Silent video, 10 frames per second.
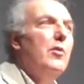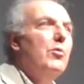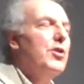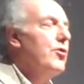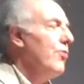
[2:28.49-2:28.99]

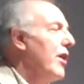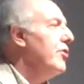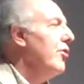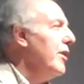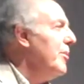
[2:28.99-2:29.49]
which tried
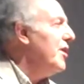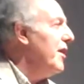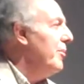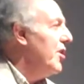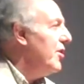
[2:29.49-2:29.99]
to limit
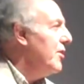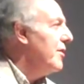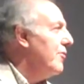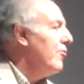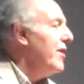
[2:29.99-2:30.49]
the emissions
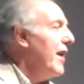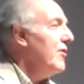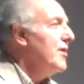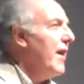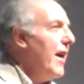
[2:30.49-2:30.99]
of
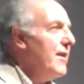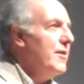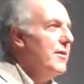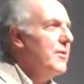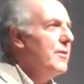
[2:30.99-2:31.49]
greenhouse
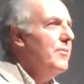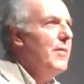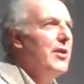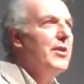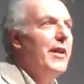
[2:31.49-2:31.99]
gases
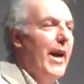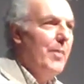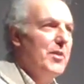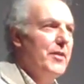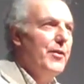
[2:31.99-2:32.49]
into the
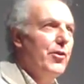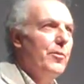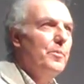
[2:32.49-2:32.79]
atmosphere.